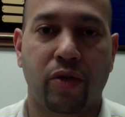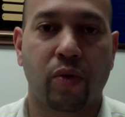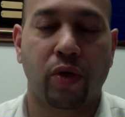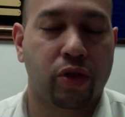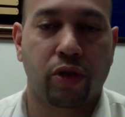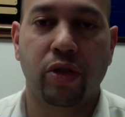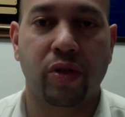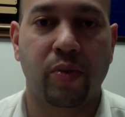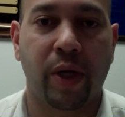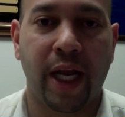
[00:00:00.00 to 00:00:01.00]
schools and
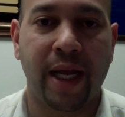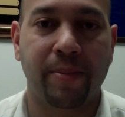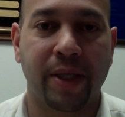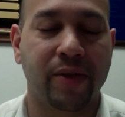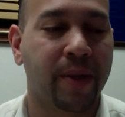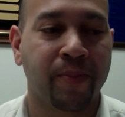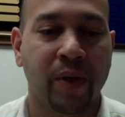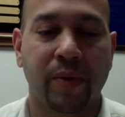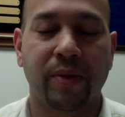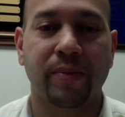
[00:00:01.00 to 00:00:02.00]
this is what happens.
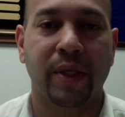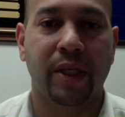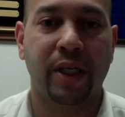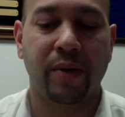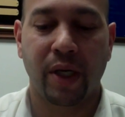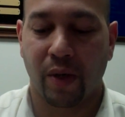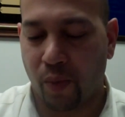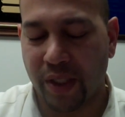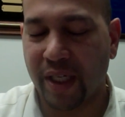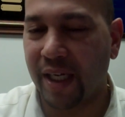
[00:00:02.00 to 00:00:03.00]
Well,
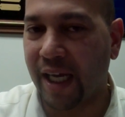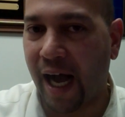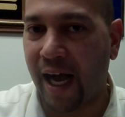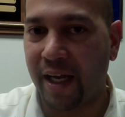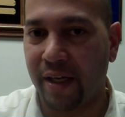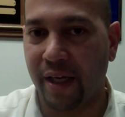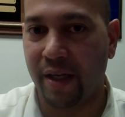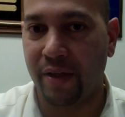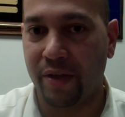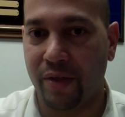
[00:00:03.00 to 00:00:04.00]
wasn't God
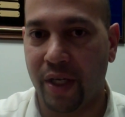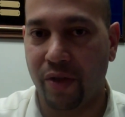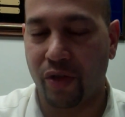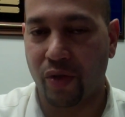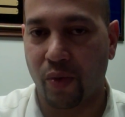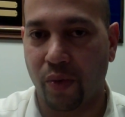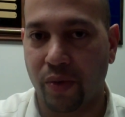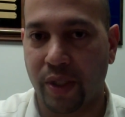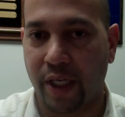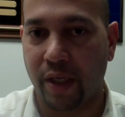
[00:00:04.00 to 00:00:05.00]
in the
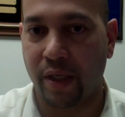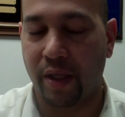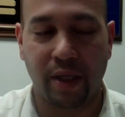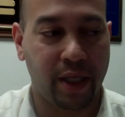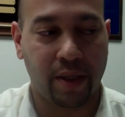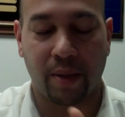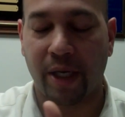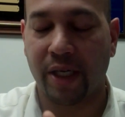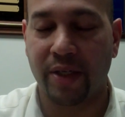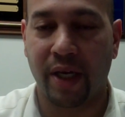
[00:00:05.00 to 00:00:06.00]
schools? Like
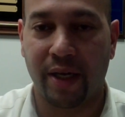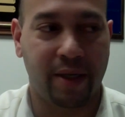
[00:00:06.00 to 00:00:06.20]
Huckabee